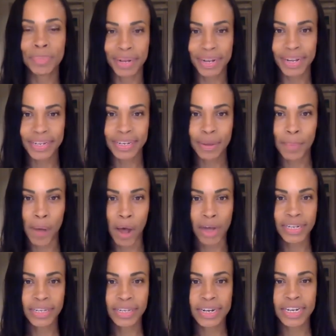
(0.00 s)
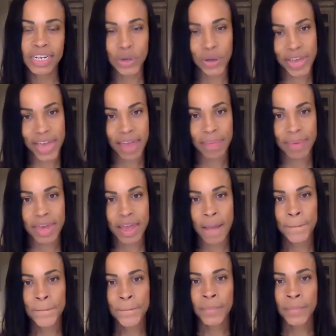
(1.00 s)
Melissa Boston Atoyebi.